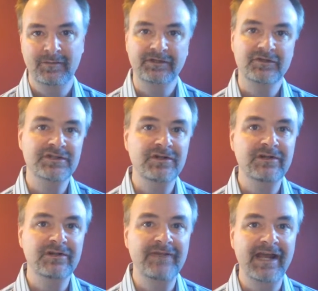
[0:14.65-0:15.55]
But there's
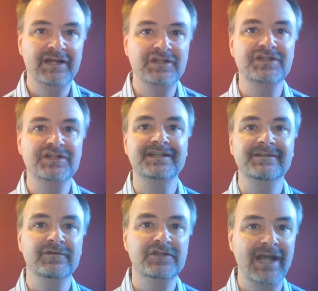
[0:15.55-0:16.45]
certain advantages that
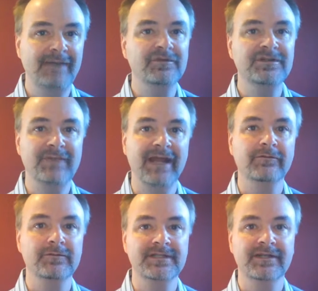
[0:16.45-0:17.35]
different chapters of
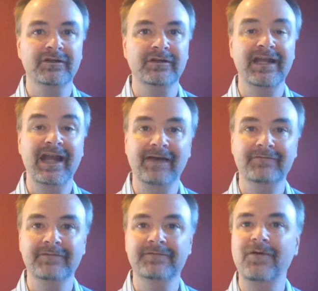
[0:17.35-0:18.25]
bankruptcy are going to
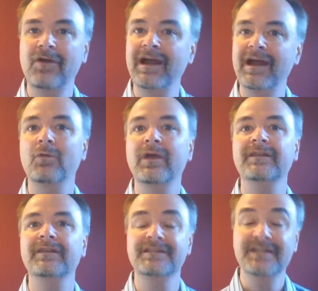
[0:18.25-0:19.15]
have that far outweigh
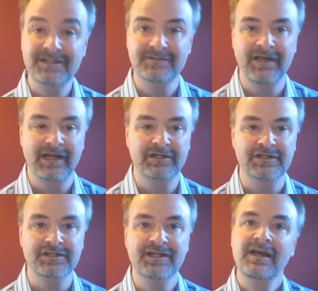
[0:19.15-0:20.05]
the
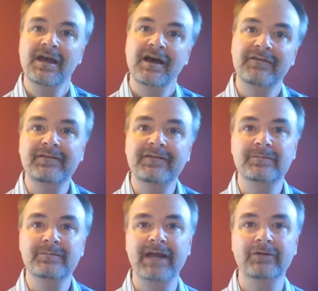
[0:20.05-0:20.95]
disadvantages of
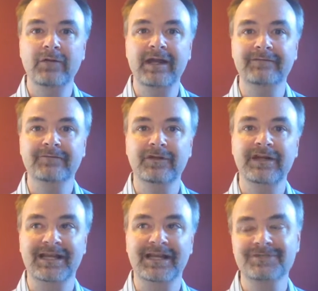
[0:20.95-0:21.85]
having bad credit for the
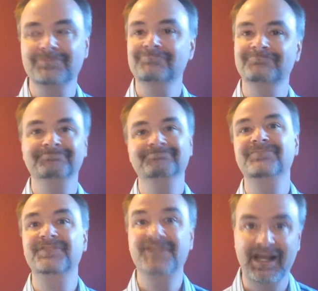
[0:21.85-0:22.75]
next
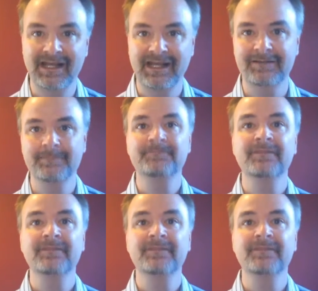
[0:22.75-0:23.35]
decade.